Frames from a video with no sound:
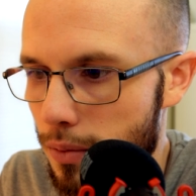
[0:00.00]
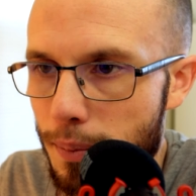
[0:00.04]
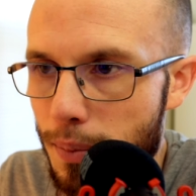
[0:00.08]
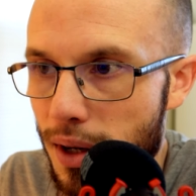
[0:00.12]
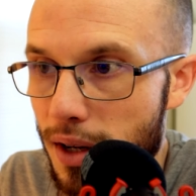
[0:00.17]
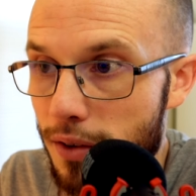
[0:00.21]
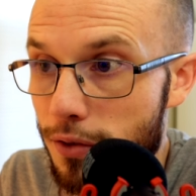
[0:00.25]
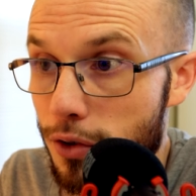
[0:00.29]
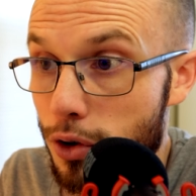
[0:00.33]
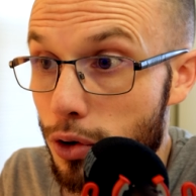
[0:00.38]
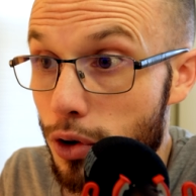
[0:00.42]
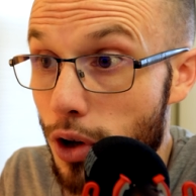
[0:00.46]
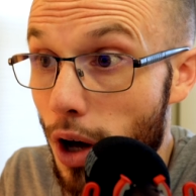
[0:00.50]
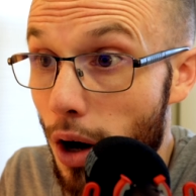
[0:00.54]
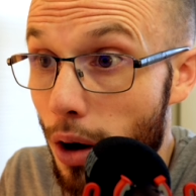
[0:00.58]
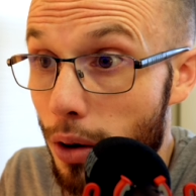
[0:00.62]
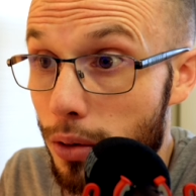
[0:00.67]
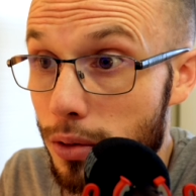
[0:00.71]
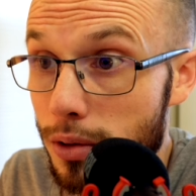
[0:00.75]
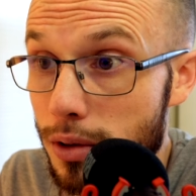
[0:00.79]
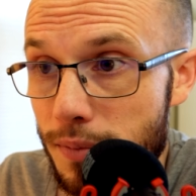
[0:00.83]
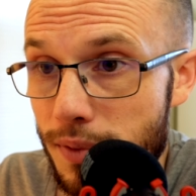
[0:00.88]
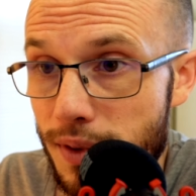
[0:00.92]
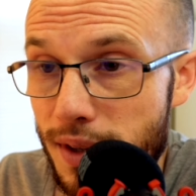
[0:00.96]
but if you
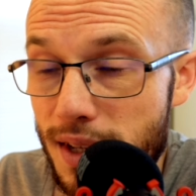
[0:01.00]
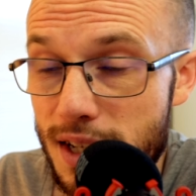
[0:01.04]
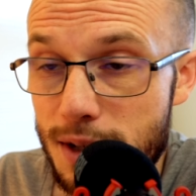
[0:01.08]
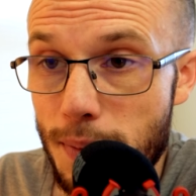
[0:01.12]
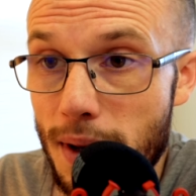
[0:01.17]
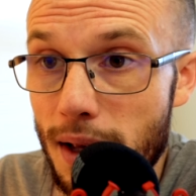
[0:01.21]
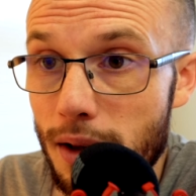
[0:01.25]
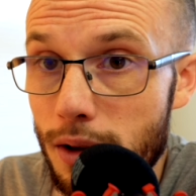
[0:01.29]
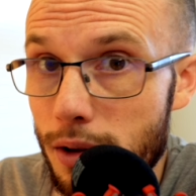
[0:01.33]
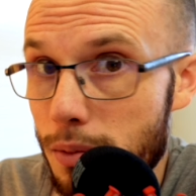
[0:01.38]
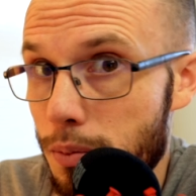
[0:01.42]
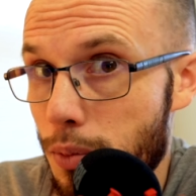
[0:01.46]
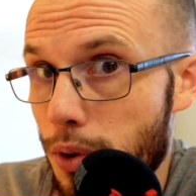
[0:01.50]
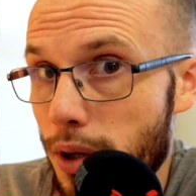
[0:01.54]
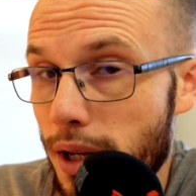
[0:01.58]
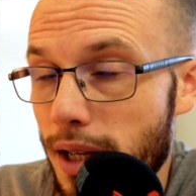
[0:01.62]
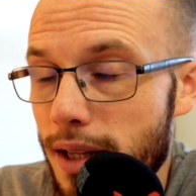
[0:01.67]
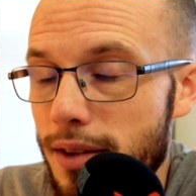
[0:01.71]
don't, this may look pretty